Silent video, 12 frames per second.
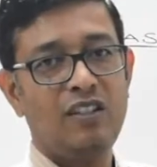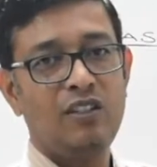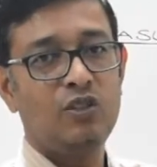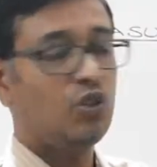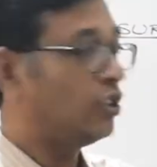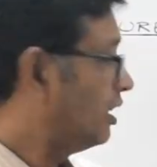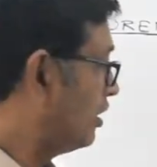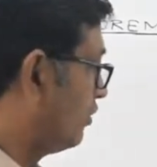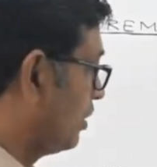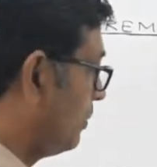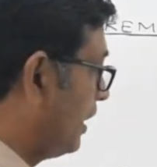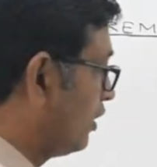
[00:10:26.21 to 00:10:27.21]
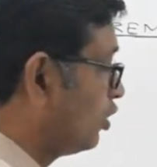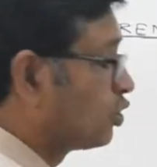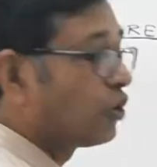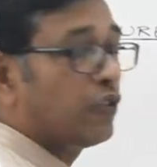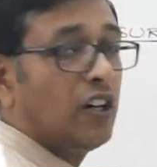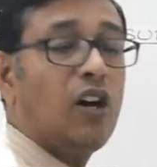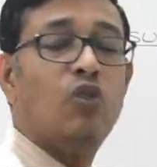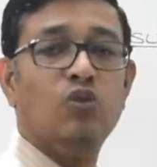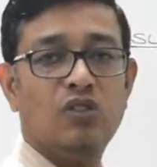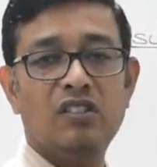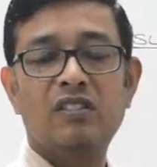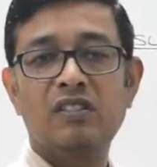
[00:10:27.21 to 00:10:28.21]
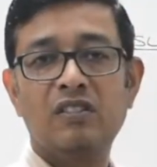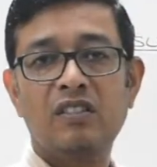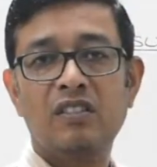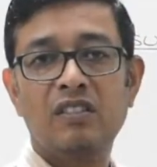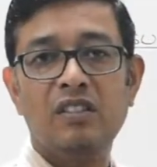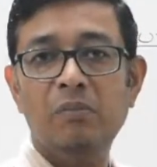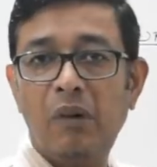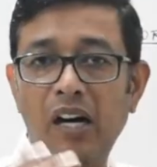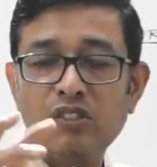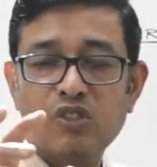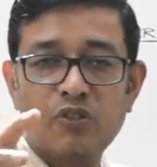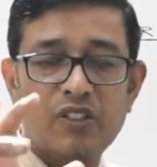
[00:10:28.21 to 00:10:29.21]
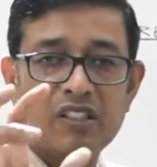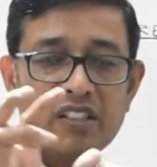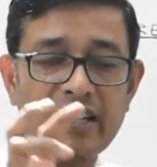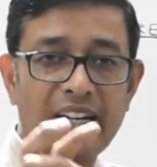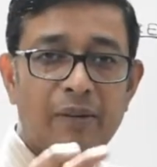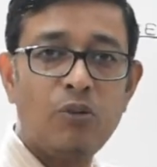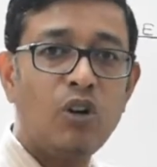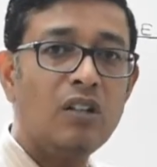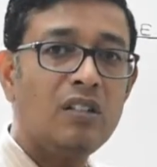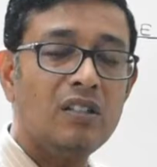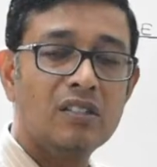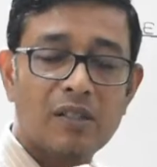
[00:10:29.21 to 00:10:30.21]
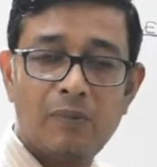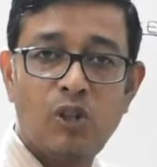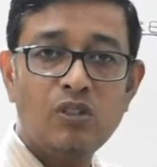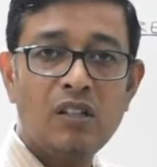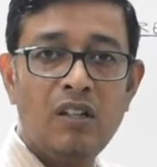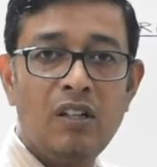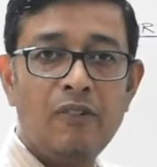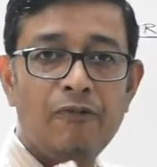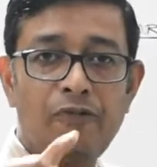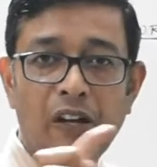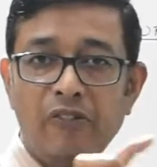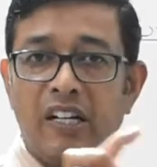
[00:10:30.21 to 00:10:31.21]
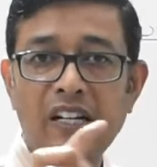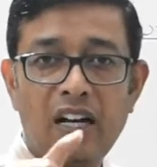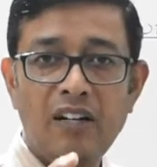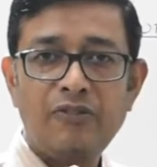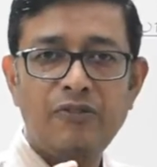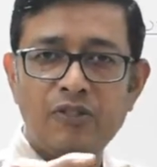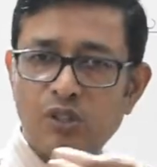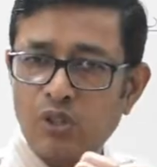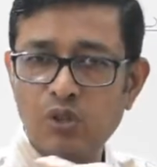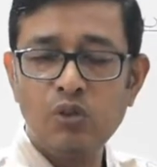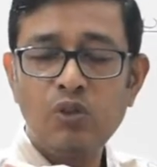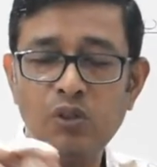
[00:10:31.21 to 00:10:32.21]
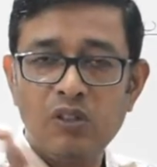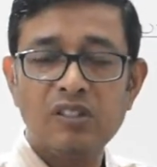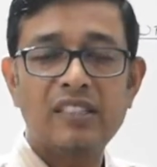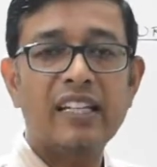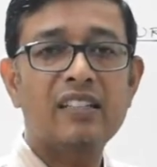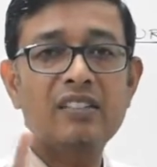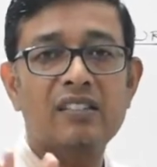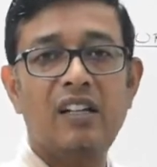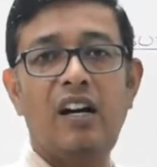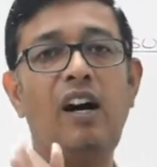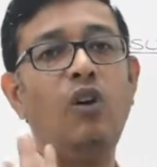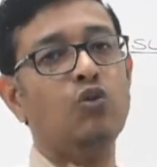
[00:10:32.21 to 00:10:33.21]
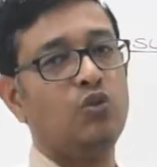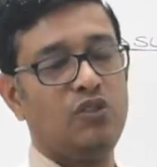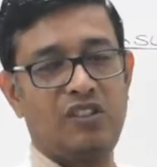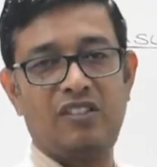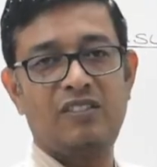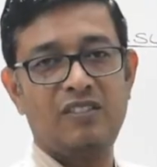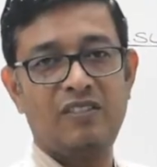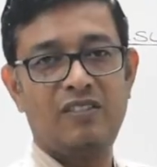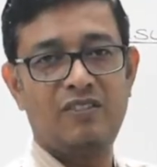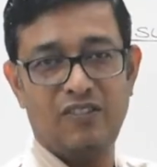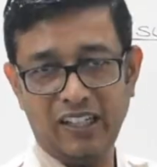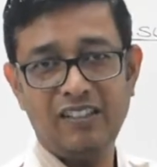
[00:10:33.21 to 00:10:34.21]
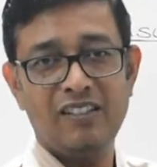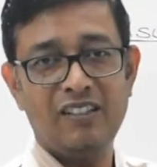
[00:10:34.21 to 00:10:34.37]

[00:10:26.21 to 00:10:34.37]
So there we make use of ounce. The mass of a cricket ball is about 5.5 to 6 ounce, right?